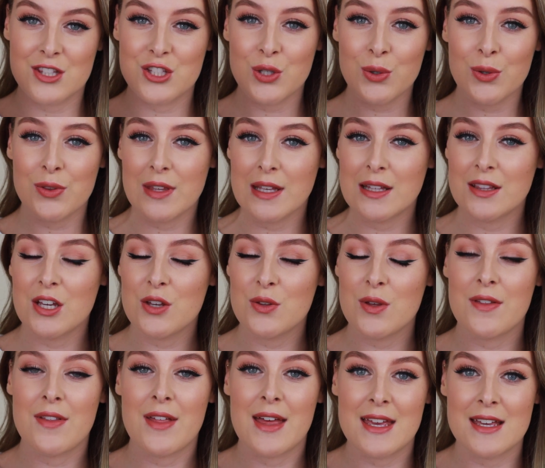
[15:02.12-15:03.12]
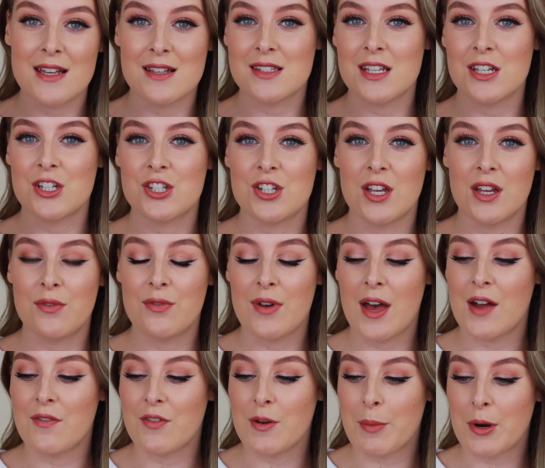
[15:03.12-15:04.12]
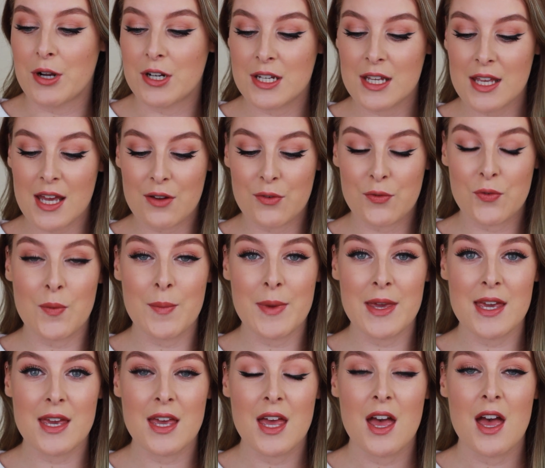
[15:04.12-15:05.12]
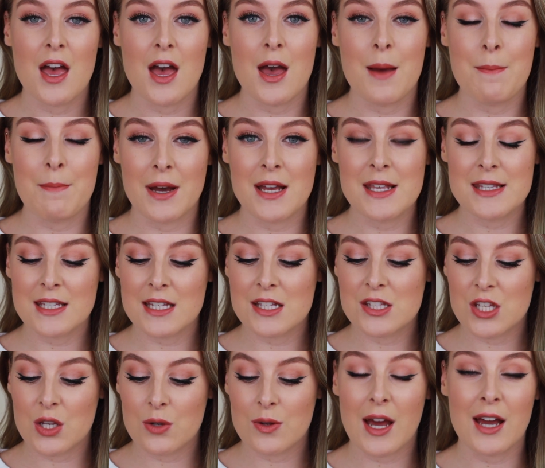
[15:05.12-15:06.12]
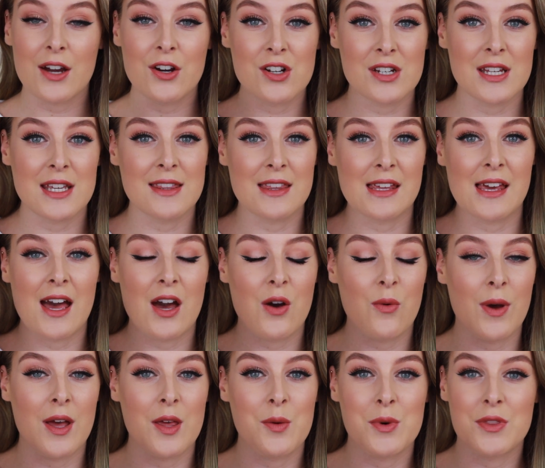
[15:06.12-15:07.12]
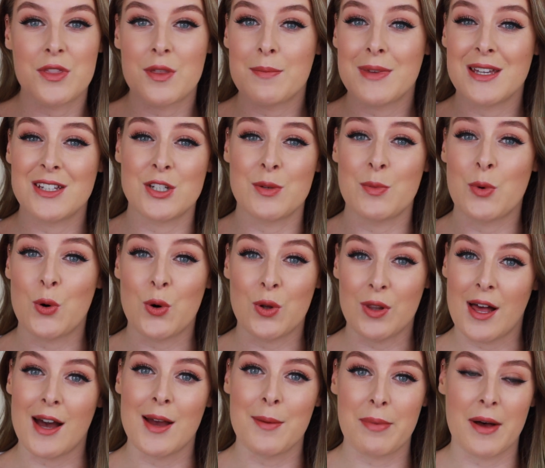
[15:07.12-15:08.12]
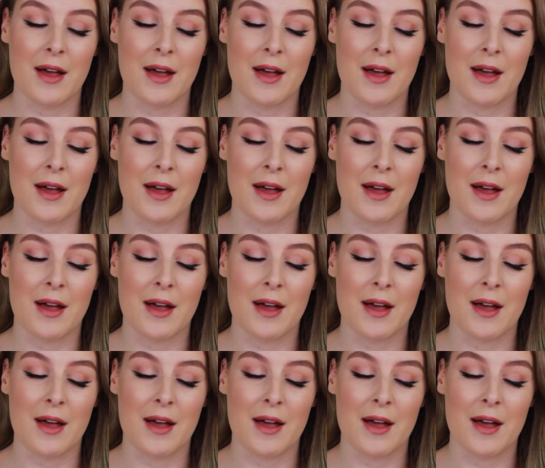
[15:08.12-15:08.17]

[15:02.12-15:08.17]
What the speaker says: I do think though that that is a shade for everybody, and for me in my skin tone I could either get away with the medium or light